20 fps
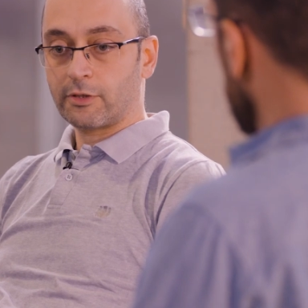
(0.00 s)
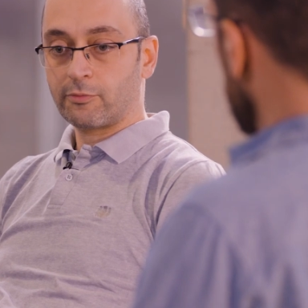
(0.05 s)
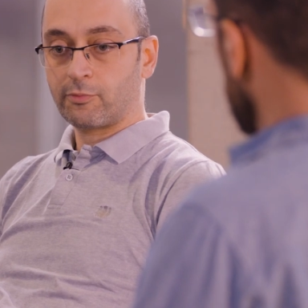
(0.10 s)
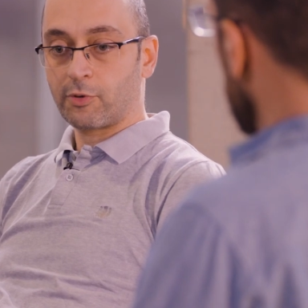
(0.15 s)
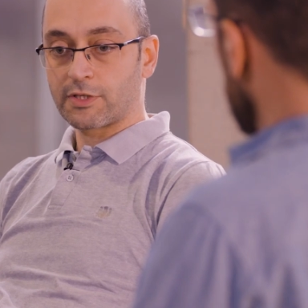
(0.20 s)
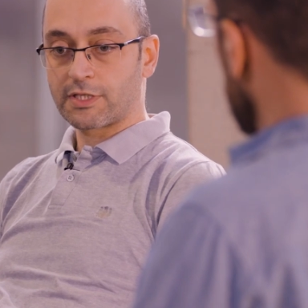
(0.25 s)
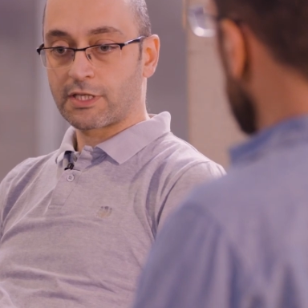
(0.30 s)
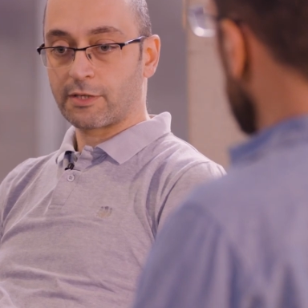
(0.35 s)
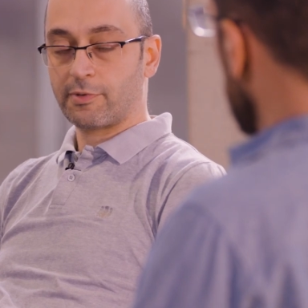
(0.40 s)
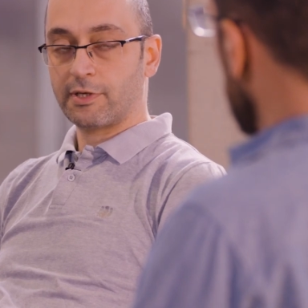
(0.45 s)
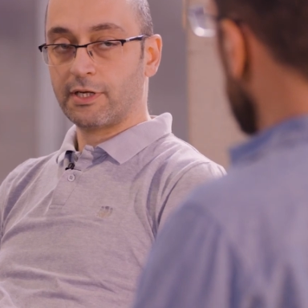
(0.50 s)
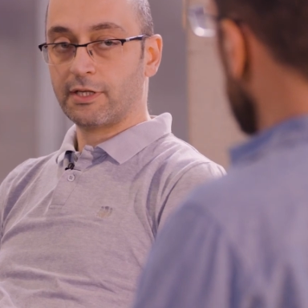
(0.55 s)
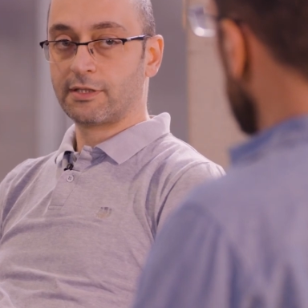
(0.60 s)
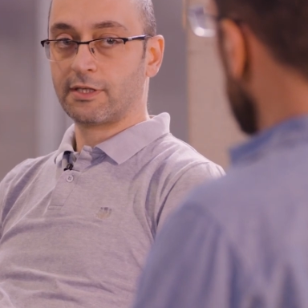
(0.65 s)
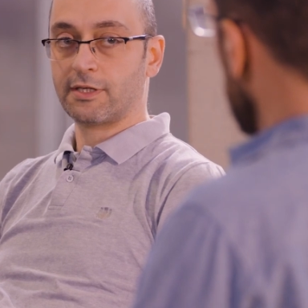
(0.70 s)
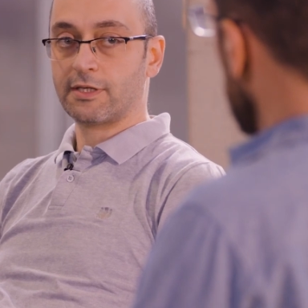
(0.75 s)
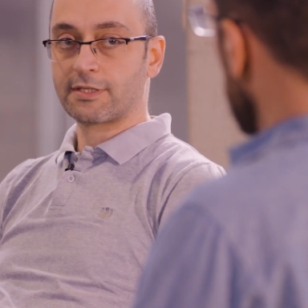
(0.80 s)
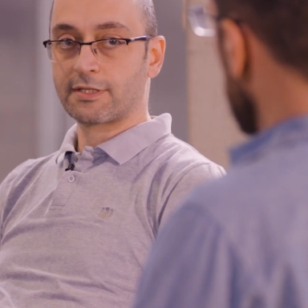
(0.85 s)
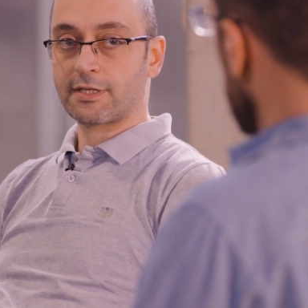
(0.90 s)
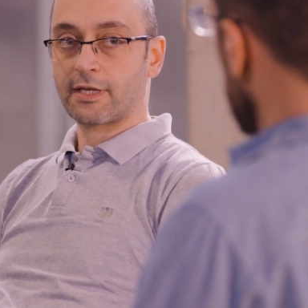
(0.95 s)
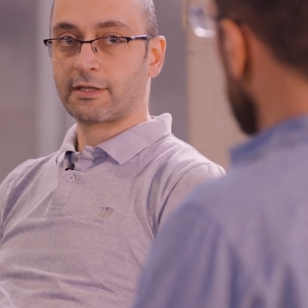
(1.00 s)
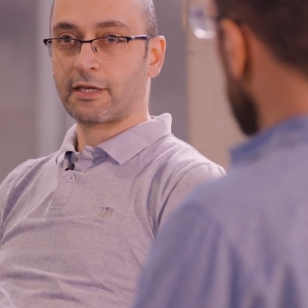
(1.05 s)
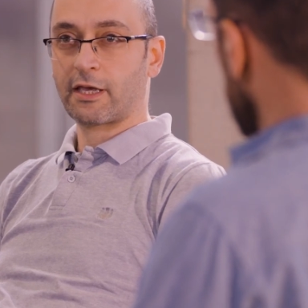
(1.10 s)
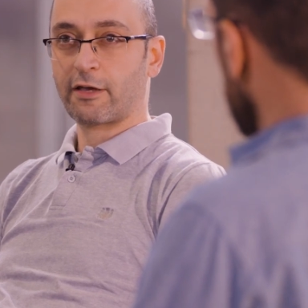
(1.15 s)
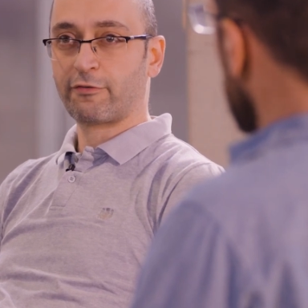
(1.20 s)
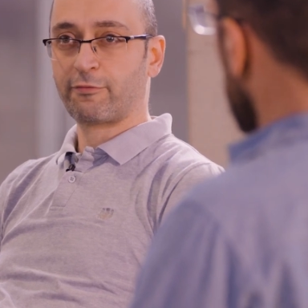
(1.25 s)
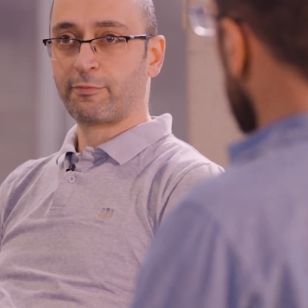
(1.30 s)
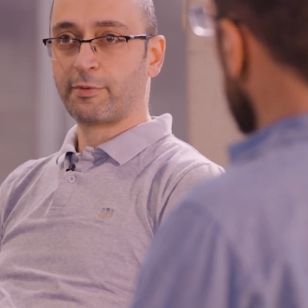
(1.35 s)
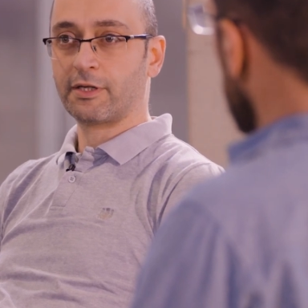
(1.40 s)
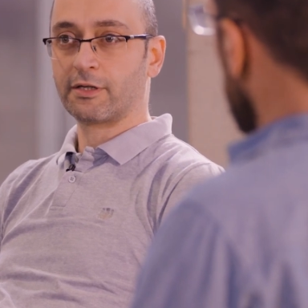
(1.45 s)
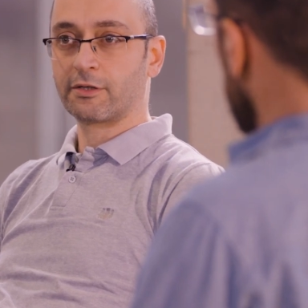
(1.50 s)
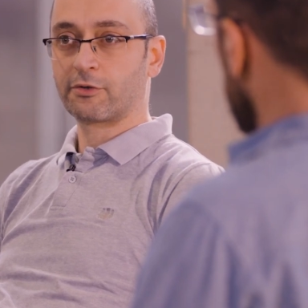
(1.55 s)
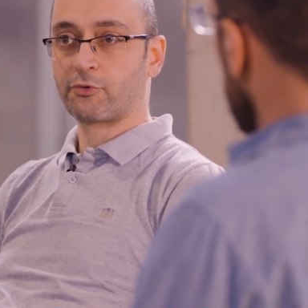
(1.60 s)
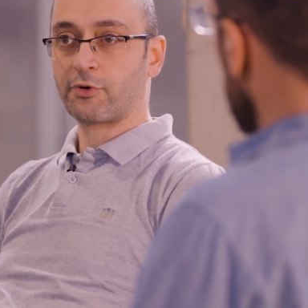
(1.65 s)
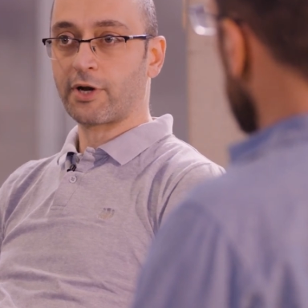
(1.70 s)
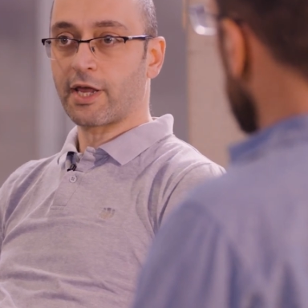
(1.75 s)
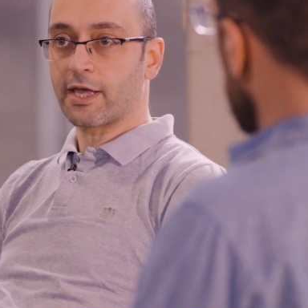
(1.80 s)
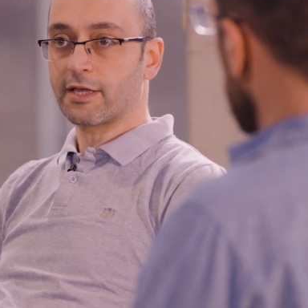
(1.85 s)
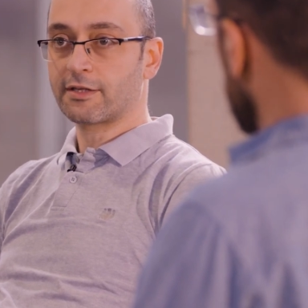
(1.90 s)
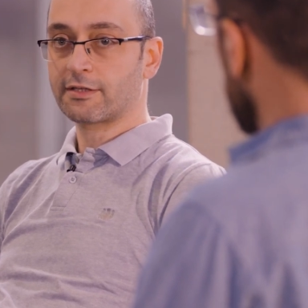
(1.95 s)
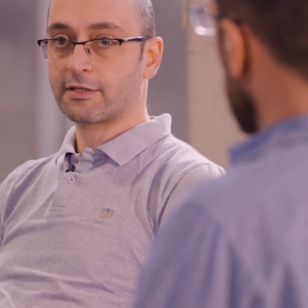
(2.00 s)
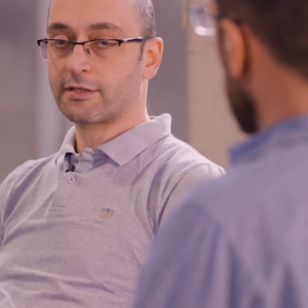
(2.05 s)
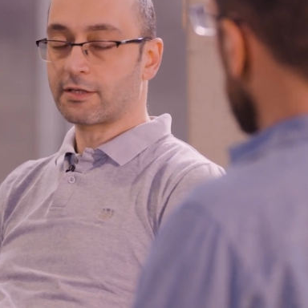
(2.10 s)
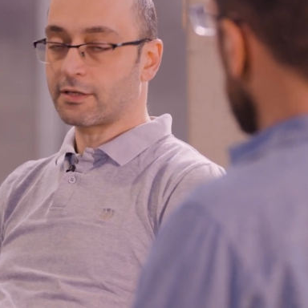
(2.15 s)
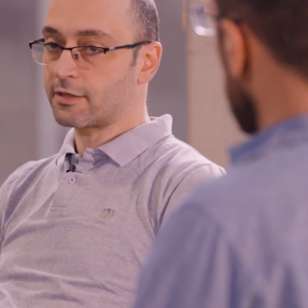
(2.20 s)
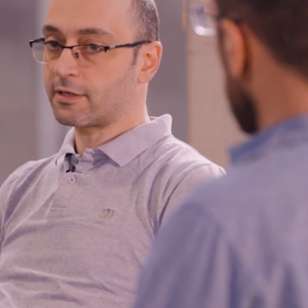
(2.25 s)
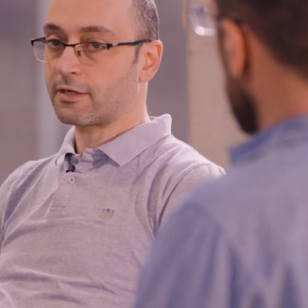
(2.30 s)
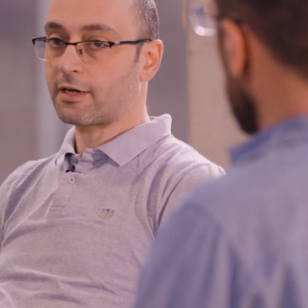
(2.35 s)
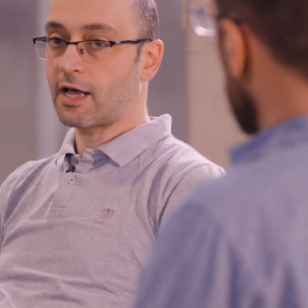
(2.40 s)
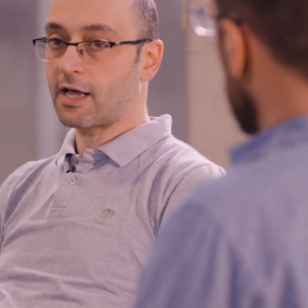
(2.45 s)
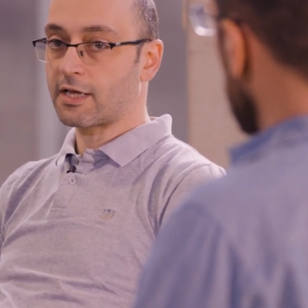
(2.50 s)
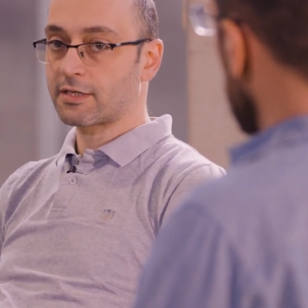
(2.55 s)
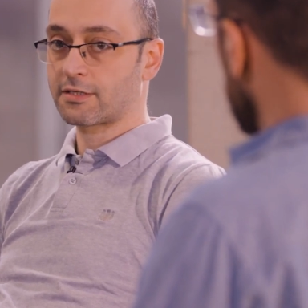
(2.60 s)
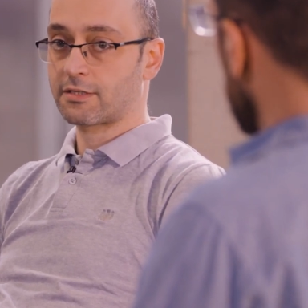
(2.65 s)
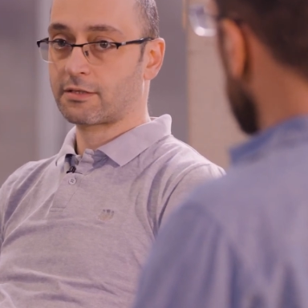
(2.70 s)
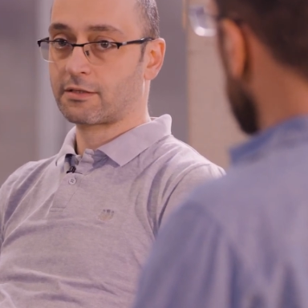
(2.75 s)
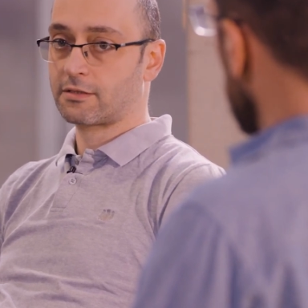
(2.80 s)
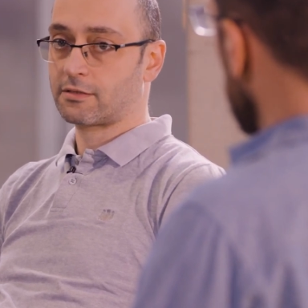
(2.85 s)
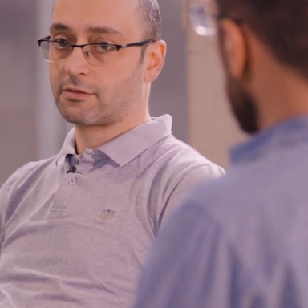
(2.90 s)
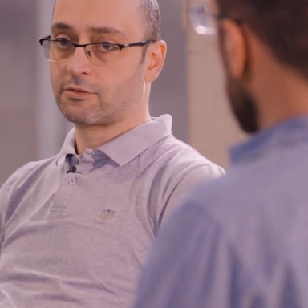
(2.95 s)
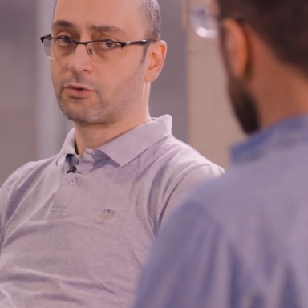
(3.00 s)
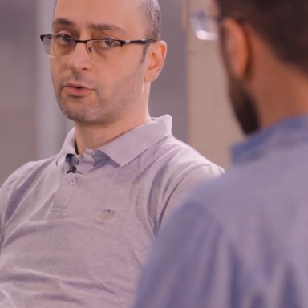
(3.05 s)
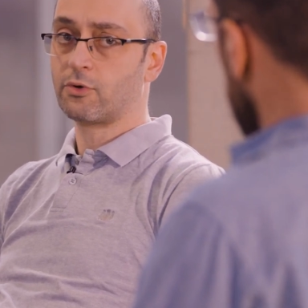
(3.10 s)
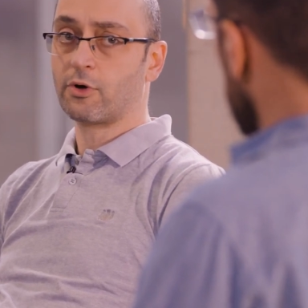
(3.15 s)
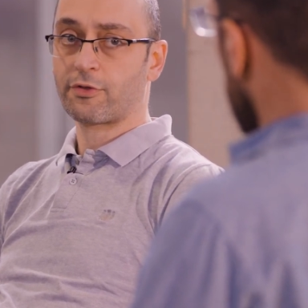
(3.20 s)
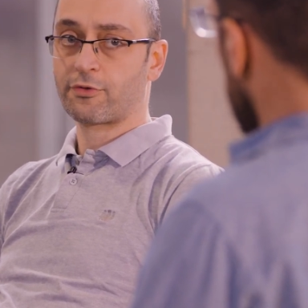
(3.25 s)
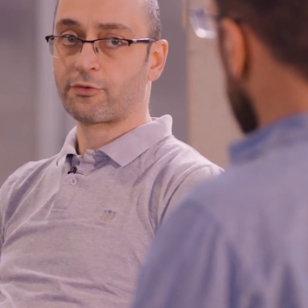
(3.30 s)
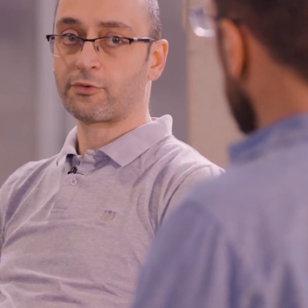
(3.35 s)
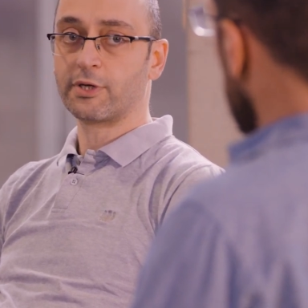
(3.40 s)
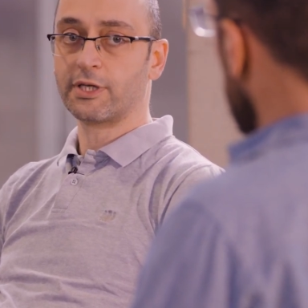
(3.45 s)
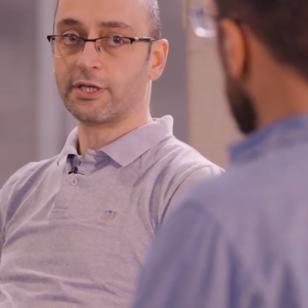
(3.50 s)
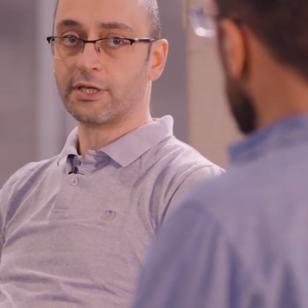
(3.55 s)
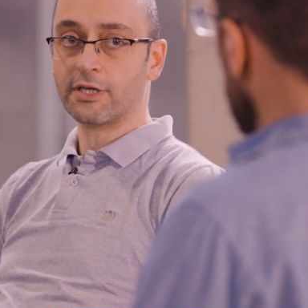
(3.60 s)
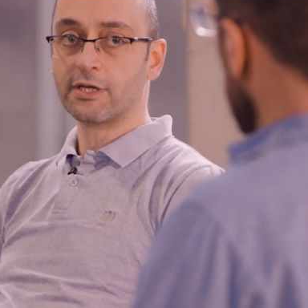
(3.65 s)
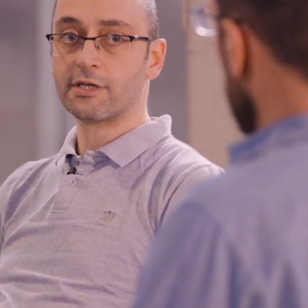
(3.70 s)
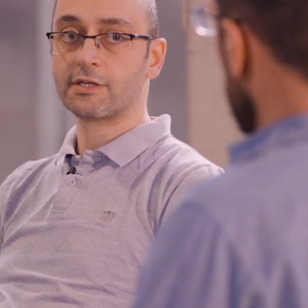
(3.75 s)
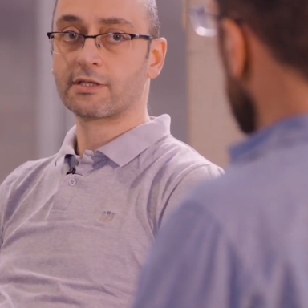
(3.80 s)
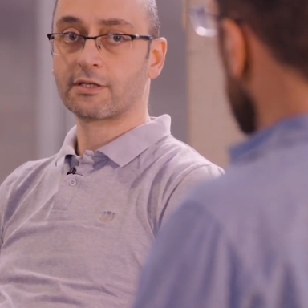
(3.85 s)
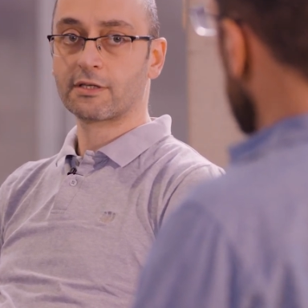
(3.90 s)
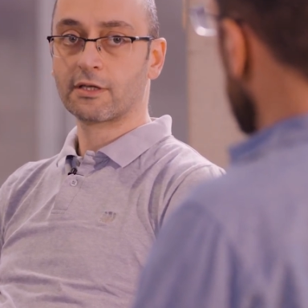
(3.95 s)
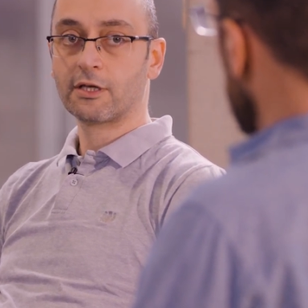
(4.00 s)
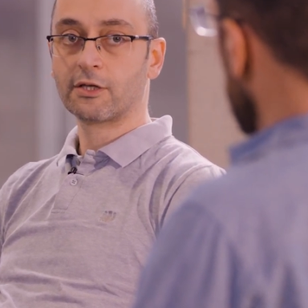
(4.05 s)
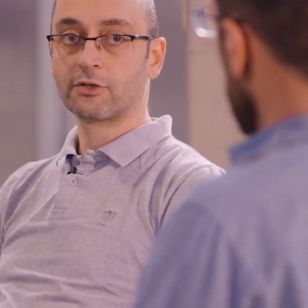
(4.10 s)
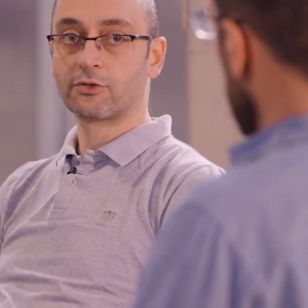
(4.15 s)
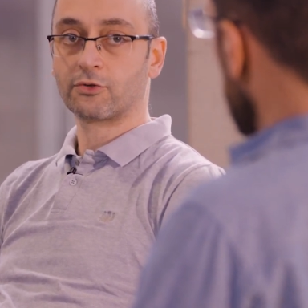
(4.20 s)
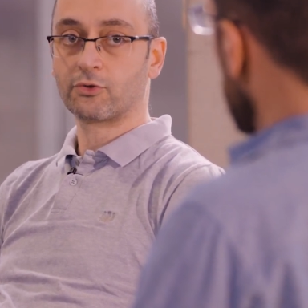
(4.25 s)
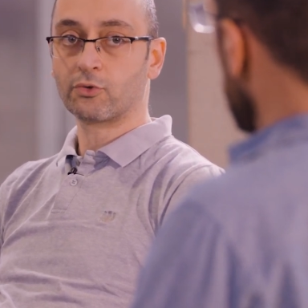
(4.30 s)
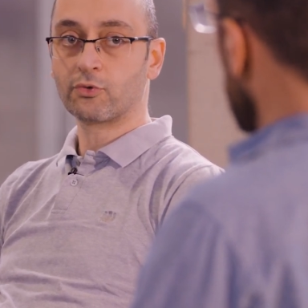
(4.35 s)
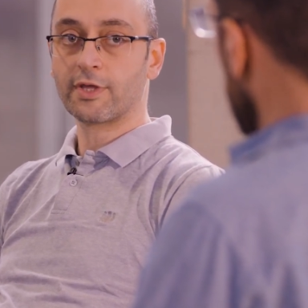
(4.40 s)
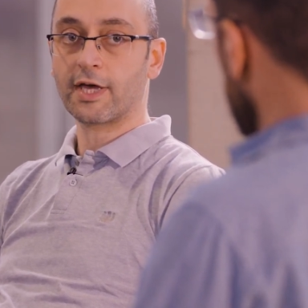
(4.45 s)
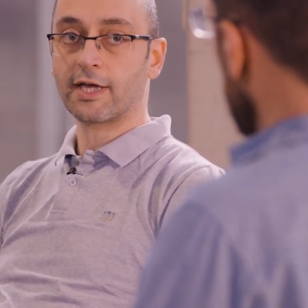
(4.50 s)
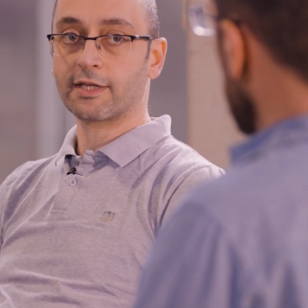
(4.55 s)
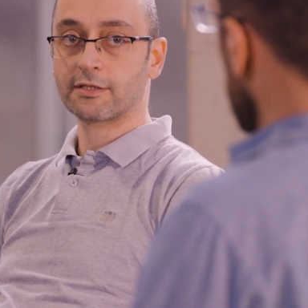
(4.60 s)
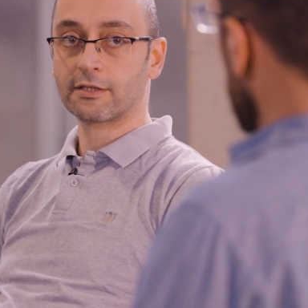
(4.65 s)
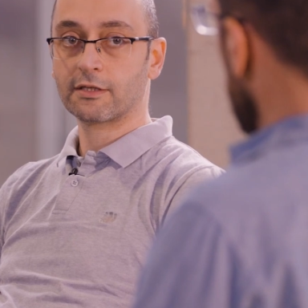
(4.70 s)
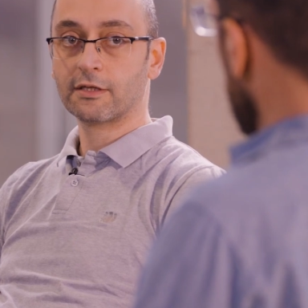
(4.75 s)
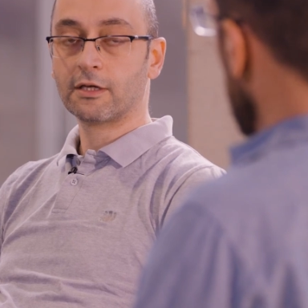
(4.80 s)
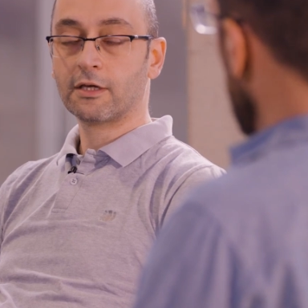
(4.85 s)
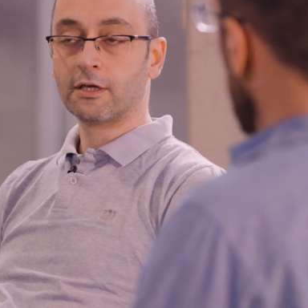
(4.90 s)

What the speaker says: possibilities that have been created in the last 2 or 3 years to do that.